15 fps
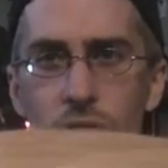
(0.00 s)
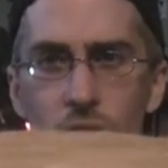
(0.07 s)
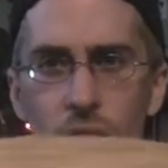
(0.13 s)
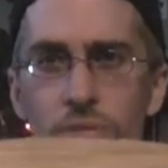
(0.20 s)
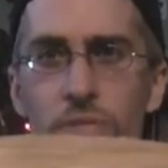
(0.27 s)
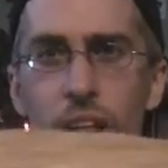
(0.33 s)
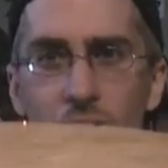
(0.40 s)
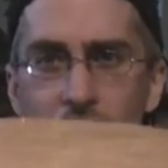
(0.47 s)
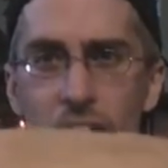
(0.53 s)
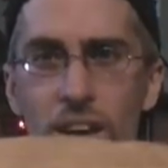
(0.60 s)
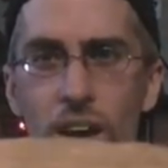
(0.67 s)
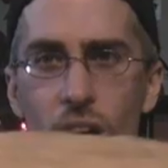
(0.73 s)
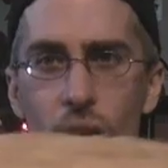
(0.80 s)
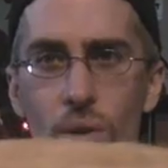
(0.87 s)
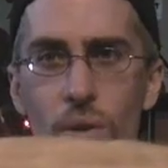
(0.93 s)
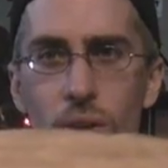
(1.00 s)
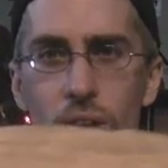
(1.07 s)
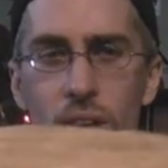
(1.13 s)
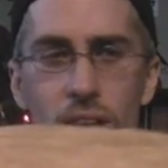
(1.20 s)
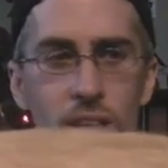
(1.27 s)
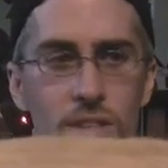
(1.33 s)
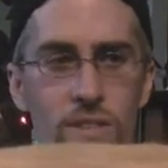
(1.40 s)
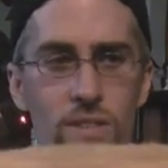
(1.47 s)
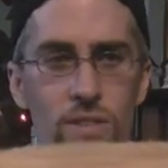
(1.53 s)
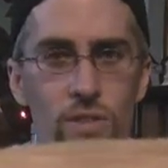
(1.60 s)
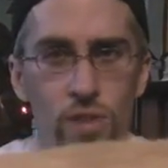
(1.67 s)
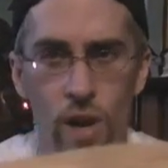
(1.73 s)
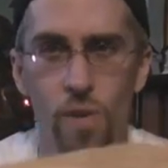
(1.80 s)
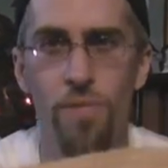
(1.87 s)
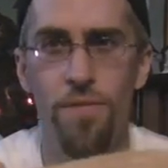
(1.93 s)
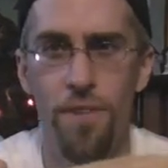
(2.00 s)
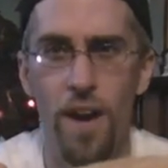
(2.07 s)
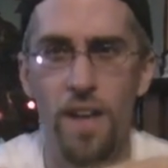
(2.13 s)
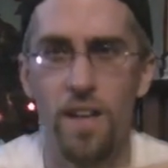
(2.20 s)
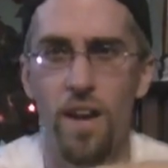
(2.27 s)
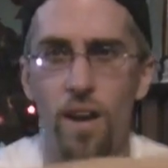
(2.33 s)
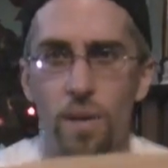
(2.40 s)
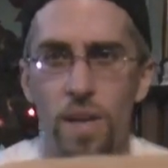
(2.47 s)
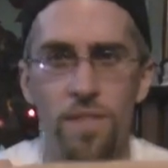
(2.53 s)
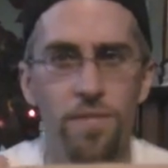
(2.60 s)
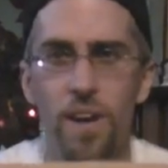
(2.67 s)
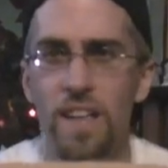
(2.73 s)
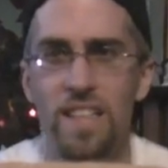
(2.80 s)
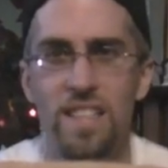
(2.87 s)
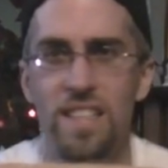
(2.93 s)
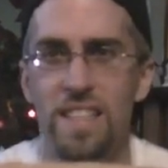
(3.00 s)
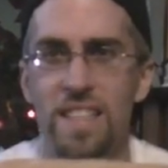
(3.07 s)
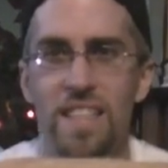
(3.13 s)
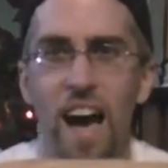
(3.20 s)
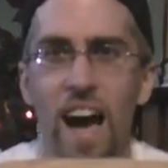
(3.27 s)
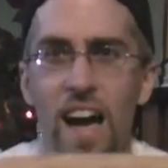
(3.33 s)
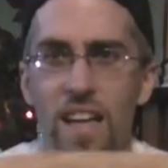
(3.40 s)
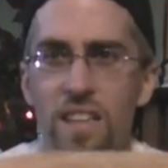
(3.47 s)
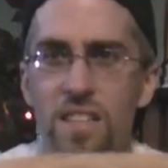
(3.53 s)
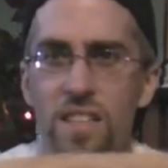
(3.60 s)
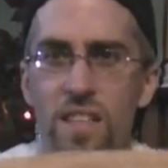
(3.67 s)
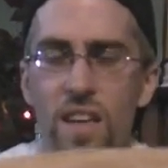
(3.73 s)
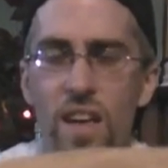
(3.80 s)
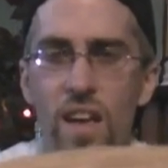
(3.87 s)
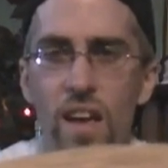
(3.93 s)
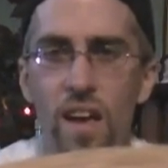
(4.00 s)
Joe Flacco is Joe Fucko. He fucking sucks.